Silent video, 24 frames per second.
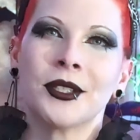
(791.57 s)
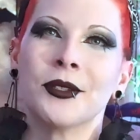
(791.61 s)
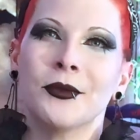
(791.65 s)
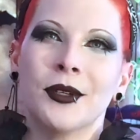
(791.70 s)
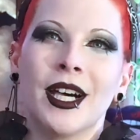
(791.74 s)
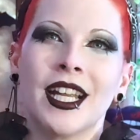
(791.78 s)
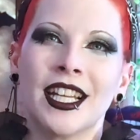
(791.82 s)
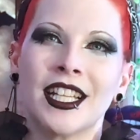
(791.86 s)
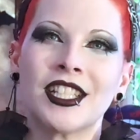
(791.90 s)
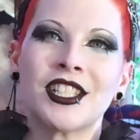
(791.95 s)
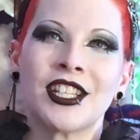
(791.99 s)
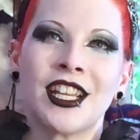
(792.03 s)

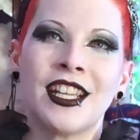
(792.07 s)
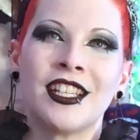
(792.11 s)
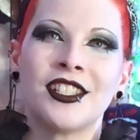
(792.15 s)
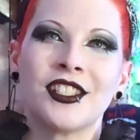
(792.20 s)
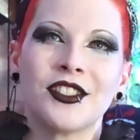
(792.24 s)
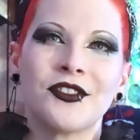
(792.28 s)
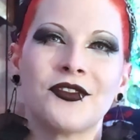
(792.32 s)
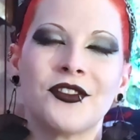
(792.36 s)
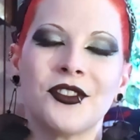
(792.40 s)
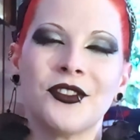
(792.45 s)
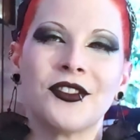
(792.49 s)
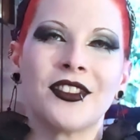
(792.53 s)
want to change a
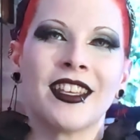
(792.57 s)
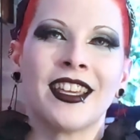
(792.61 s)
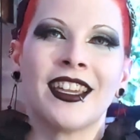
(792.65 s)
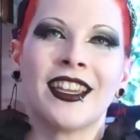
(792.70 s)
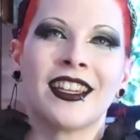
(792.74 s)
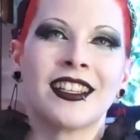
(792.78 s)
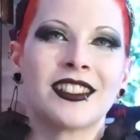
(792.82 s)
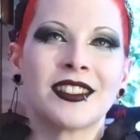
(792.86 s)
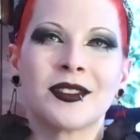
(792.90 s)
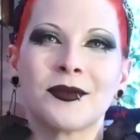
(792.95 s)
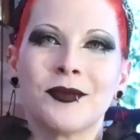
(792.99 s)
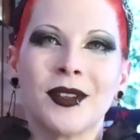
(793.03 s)
few
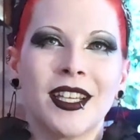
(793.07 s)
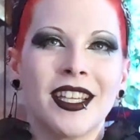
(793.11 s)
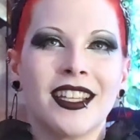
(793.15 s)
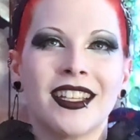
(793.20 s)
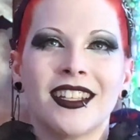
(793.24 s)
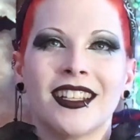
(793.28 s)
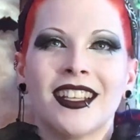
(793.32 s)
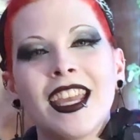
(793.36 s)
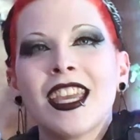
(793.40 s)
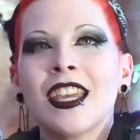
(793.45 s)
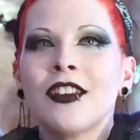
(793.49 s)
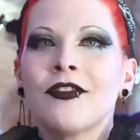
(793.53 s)
things, but
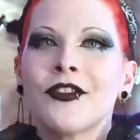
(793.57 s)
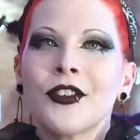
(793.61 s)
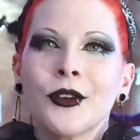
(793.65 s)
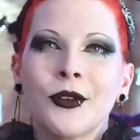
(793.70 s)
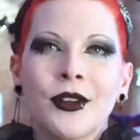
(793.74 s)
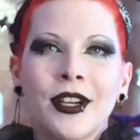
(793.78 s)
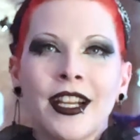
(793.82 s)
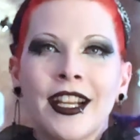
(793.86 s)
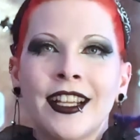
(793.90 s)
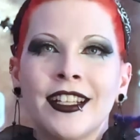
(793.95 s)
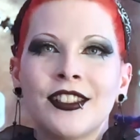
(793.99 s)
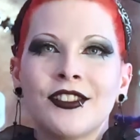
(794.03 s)
if you are
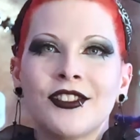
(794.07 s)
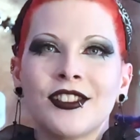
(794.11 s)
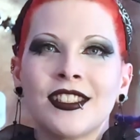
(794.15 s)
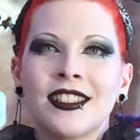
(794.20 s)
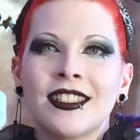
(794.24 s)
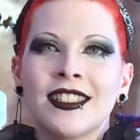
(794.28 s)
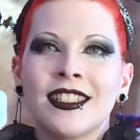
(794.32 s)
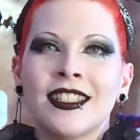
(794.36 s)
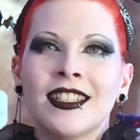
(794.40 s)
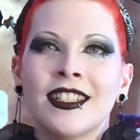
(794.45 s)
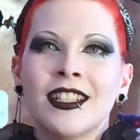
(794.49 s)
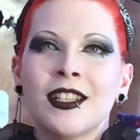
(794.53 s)

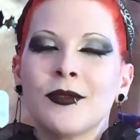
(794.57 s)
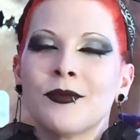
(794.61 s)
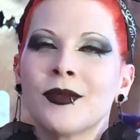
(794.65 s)
interested,